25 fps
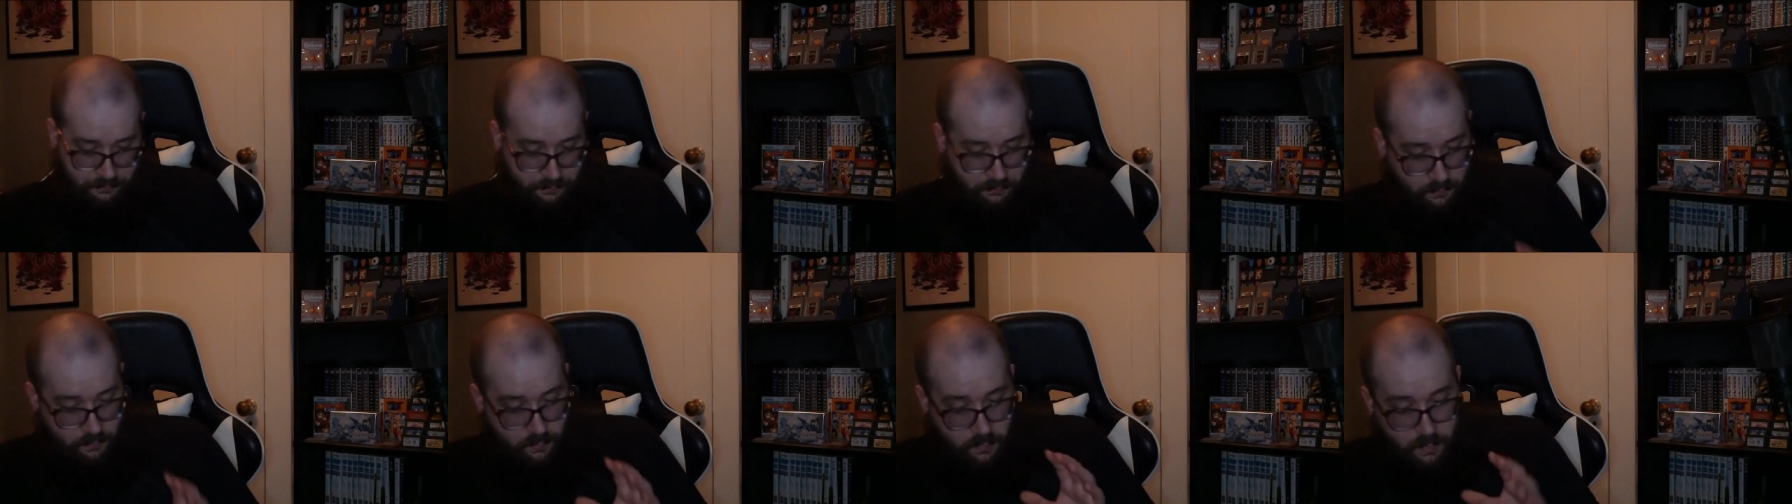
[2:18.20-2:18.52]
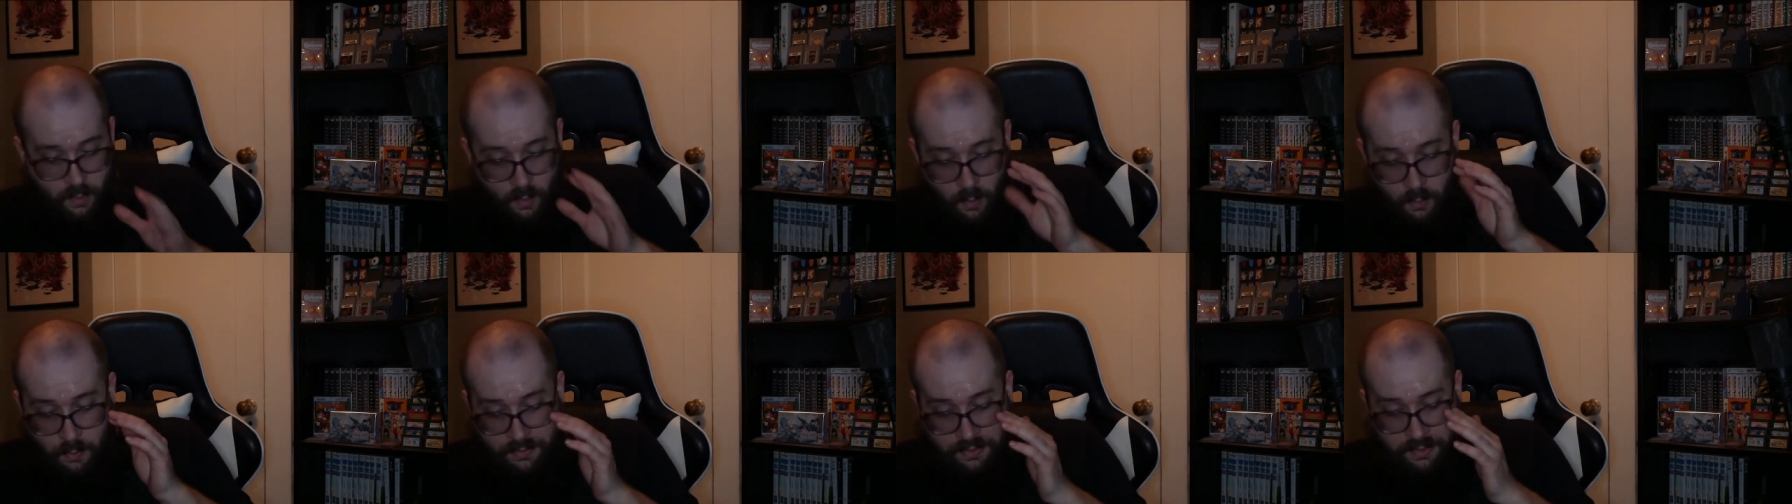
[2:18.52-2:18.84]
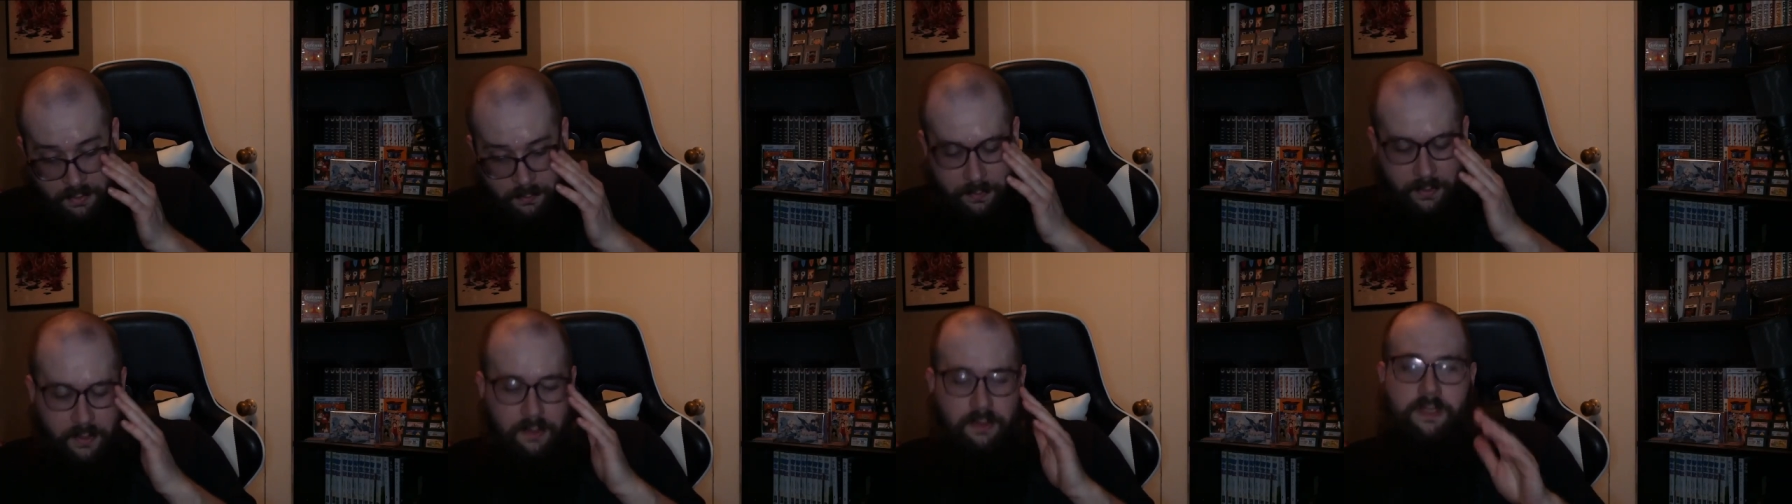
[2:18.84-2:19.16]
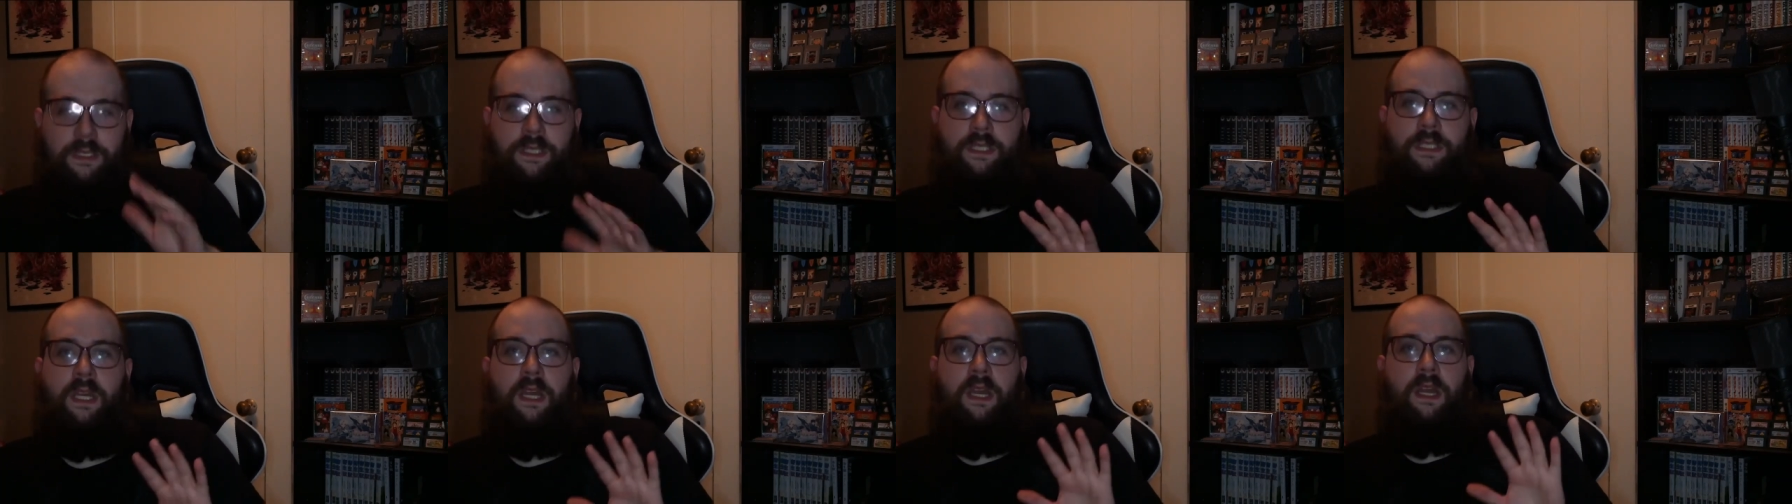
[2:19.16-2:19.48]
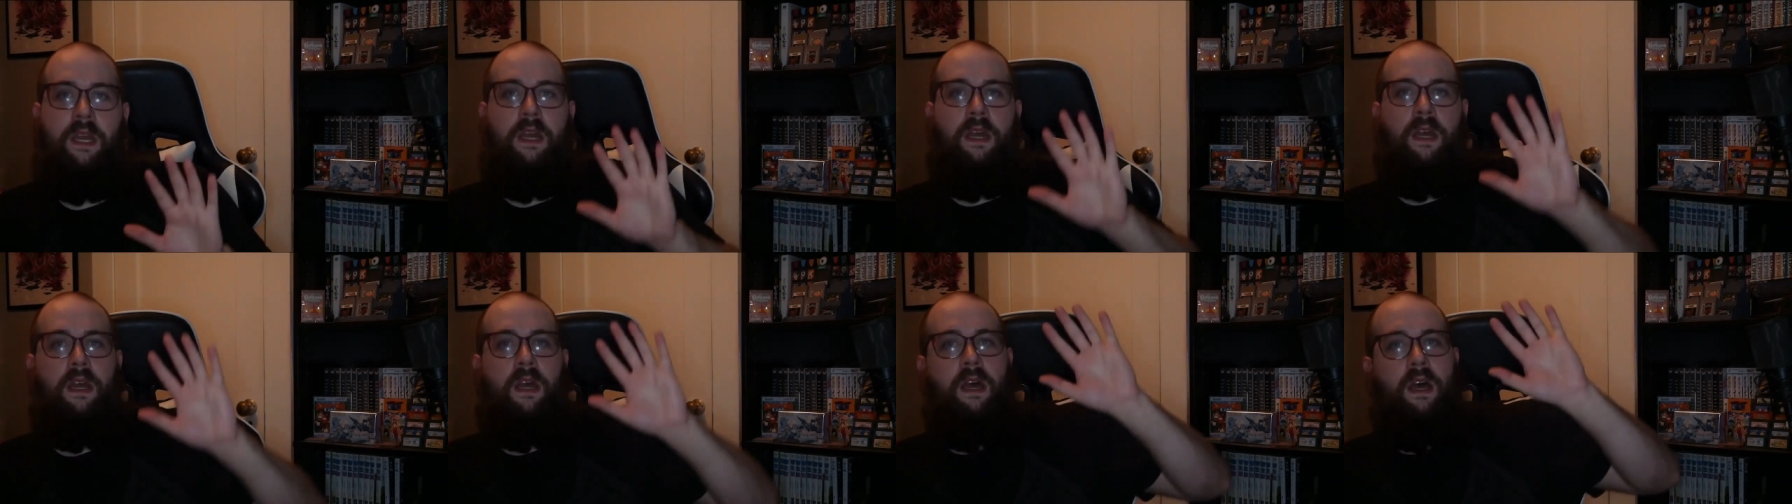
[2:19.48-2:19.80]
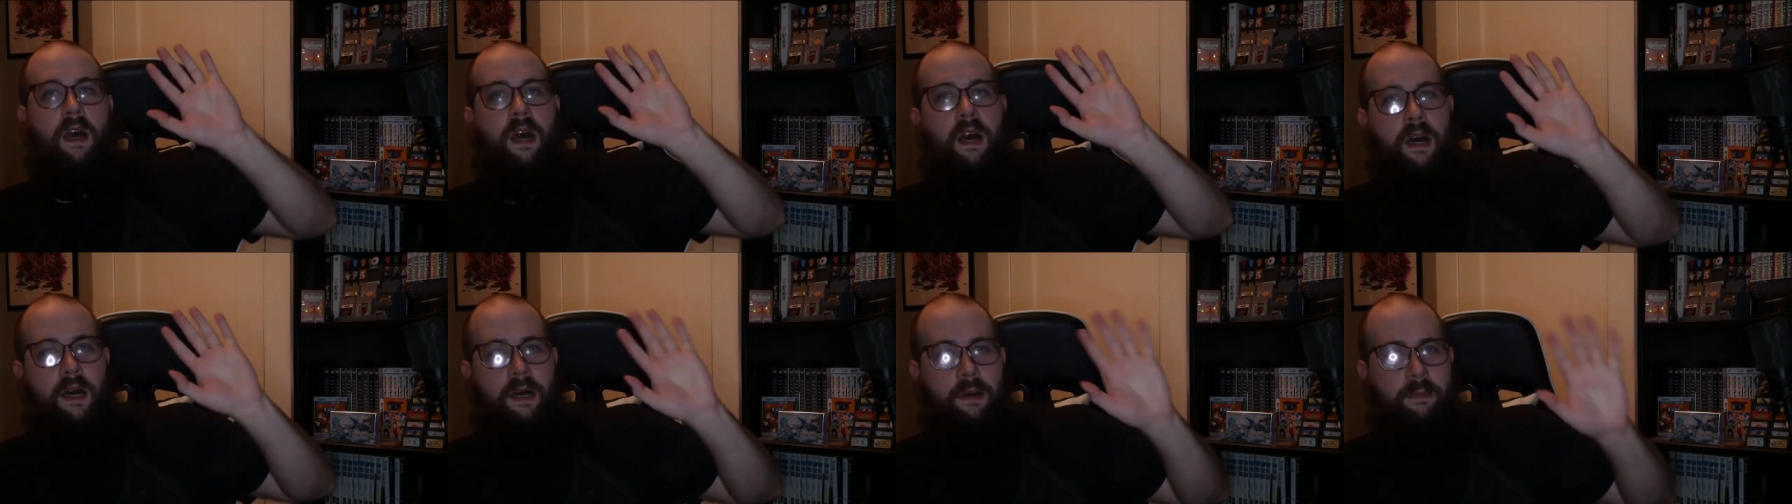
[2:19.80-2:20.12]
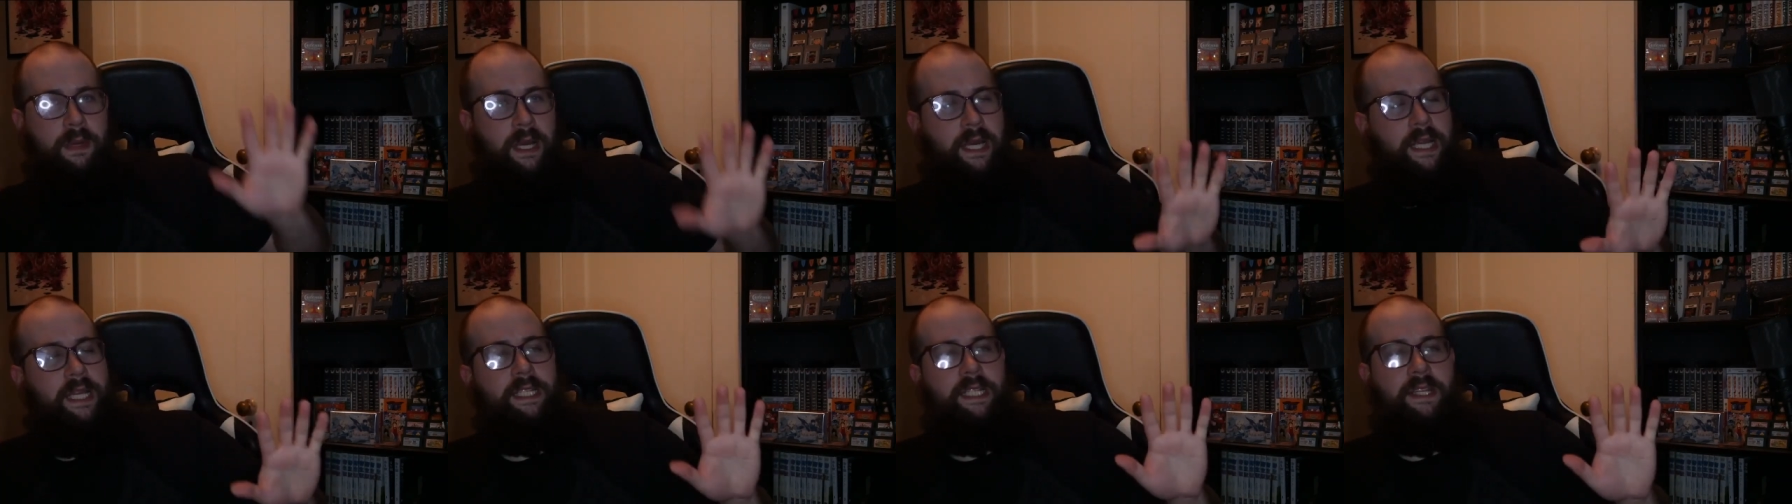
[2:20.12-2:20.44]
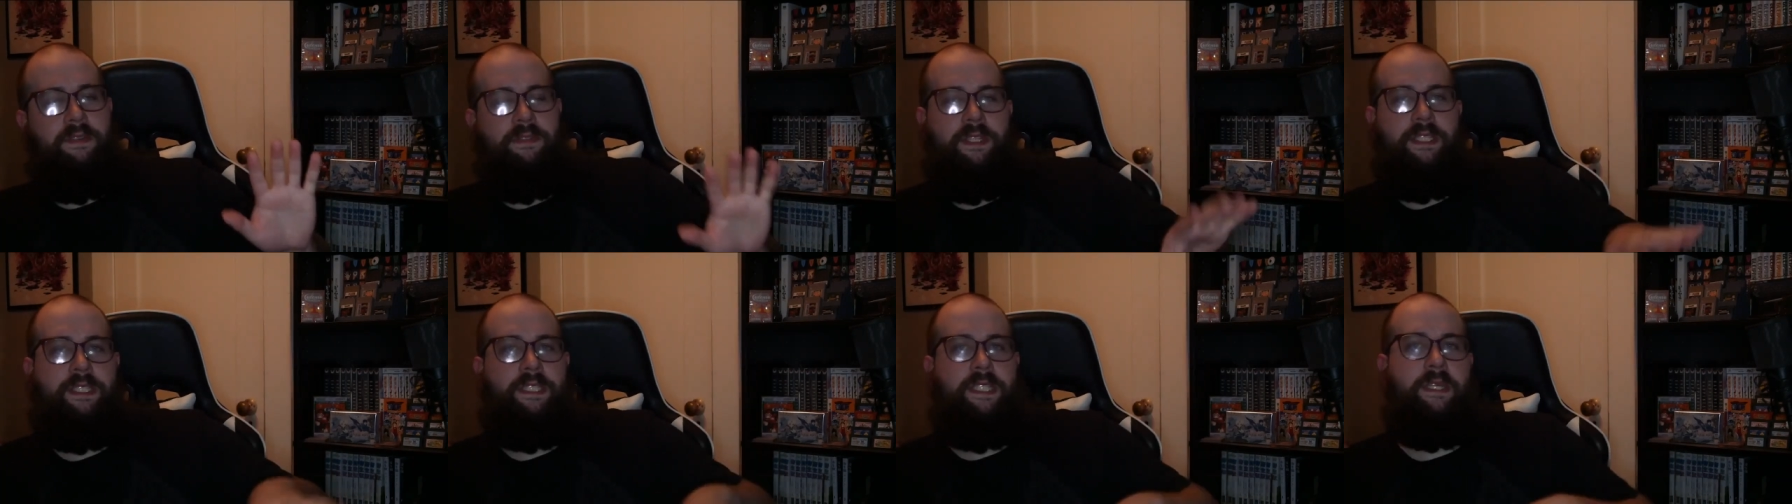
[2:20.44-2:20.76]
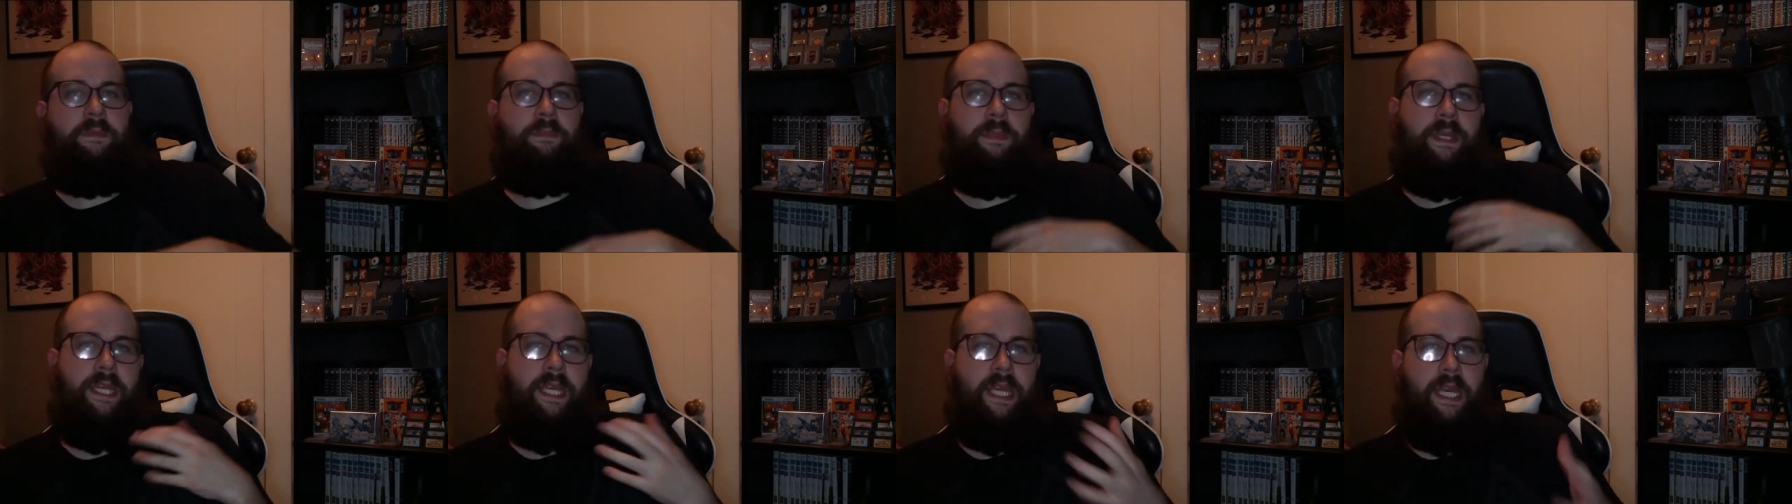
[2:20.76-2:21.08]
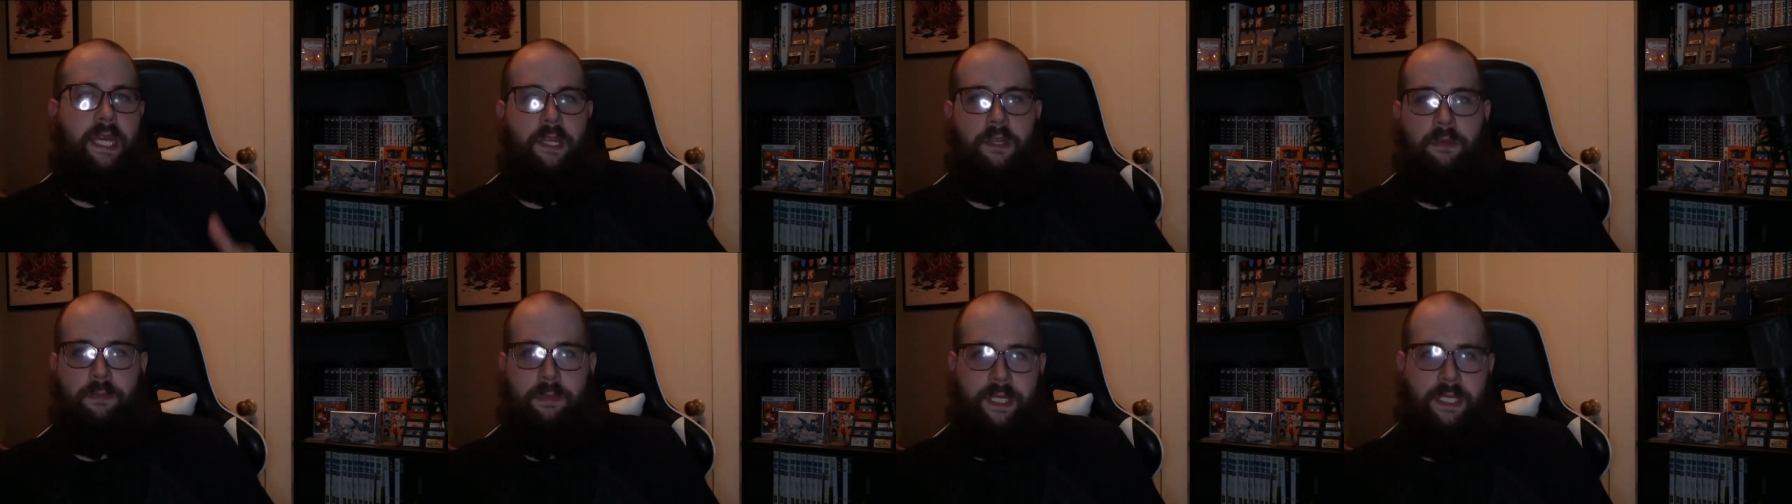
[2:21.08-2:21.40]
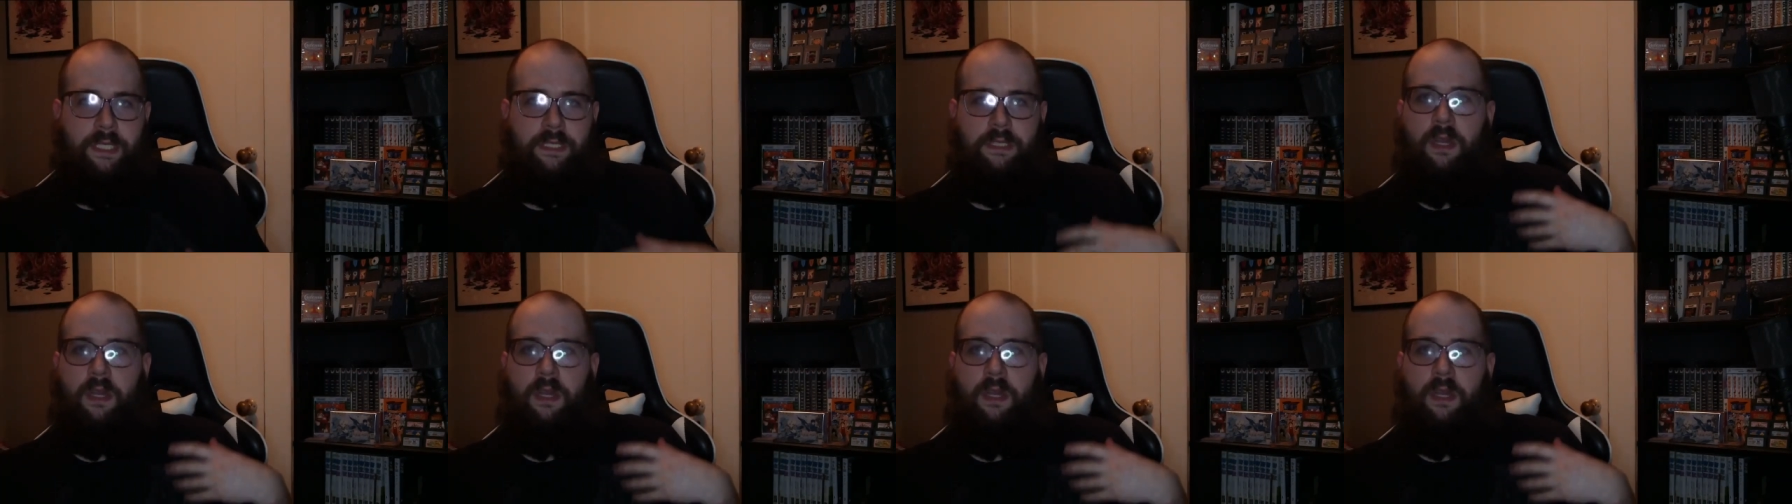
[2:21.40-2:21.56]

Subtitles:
With the boots, I could definitely see it being hit or miss